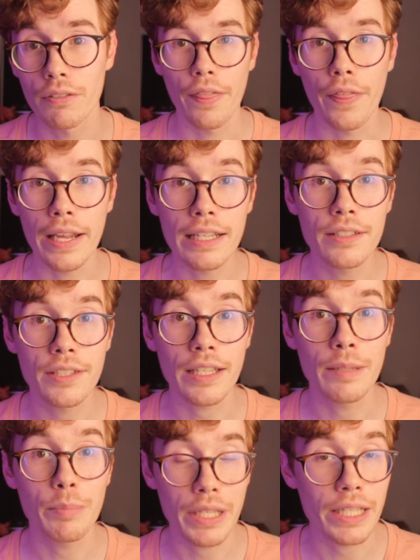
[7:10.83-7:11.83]
Things
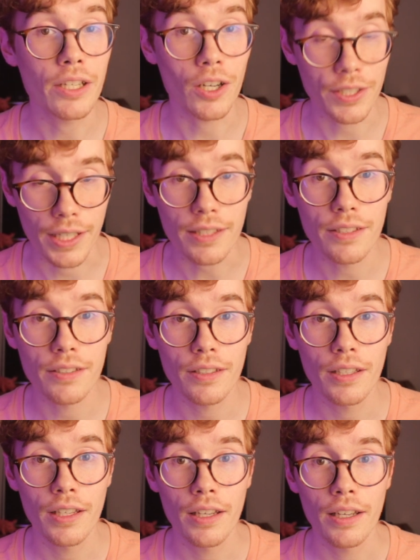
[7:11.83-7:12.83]
in P are sets,
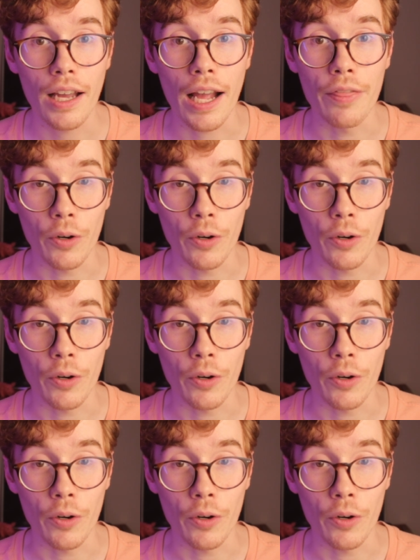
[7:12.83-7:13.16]
and